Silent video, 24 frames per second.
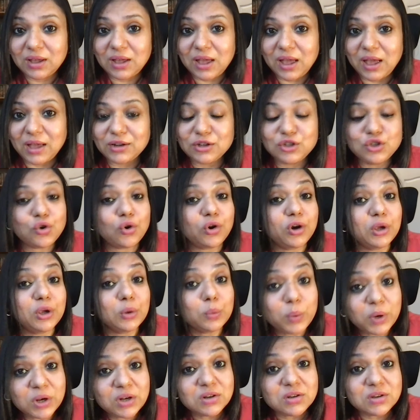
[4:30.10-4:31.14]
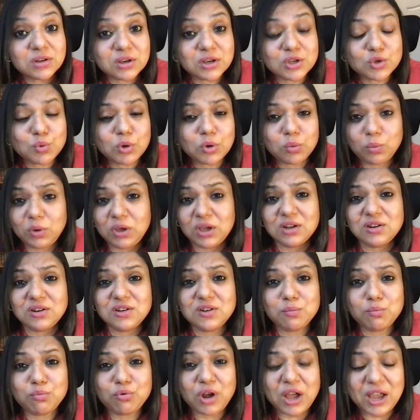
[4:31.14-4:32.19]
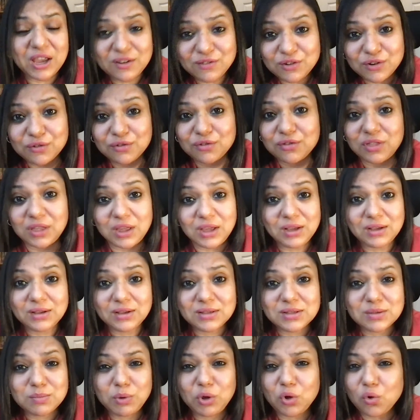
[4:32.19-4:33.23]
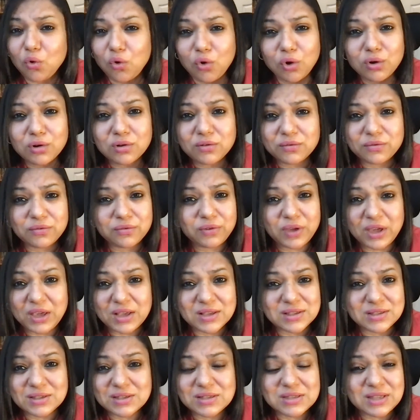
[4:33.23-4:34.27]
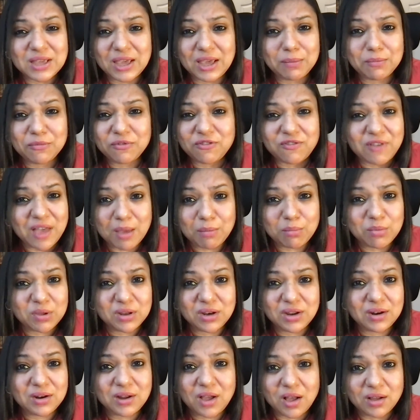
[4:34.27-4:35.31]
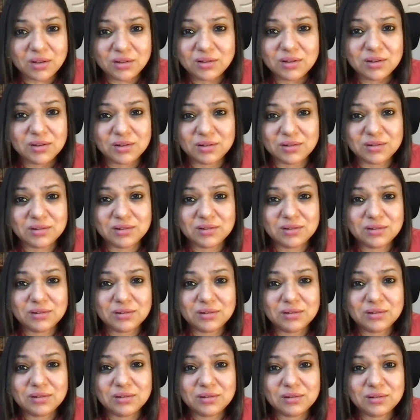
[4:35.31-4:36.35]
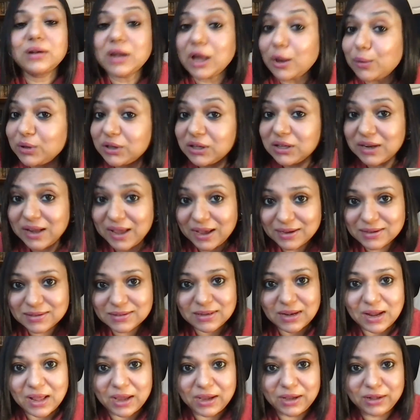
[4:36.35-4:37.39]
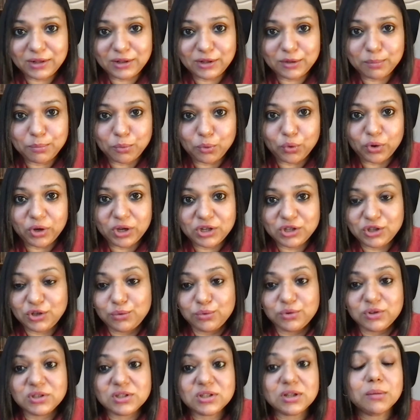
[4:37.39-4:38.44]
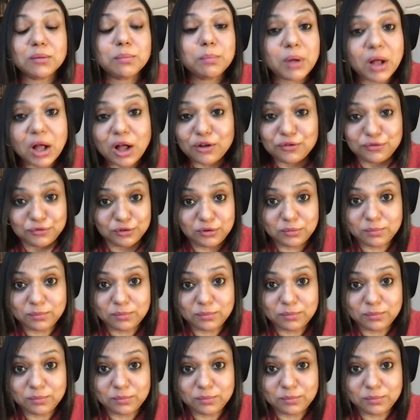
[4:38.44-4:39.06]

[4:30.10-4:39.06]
And during winters, when we are deprived of things, we all face the same famine and hunger. In the next line, the poet uses a powerful